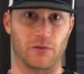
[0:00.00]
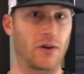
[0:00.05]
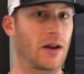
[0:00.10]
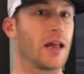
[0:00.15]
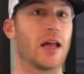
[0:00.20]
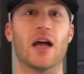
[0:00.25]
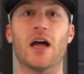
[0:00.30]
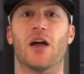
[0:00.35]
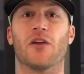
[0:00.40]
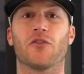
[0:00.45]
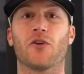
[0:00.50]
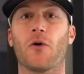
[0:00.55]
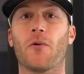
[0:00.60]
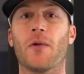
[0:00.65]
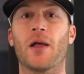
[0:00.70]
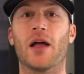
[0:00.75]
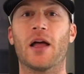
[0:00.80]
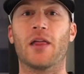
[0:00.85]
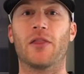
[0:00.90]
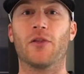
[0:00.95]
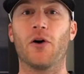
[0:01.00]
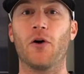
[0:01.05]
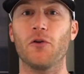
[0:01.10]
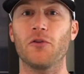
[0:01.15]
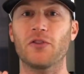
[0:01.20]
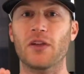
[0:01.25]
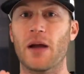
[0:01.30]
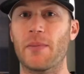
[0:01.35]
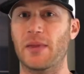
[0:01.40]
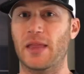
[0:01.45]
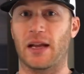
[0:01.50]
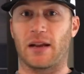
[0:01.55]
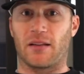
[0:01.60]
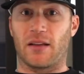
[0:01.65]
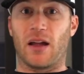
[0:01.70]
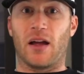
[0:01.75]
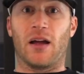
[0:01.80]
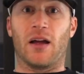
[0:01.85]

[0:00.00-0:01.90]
right? So those type of things.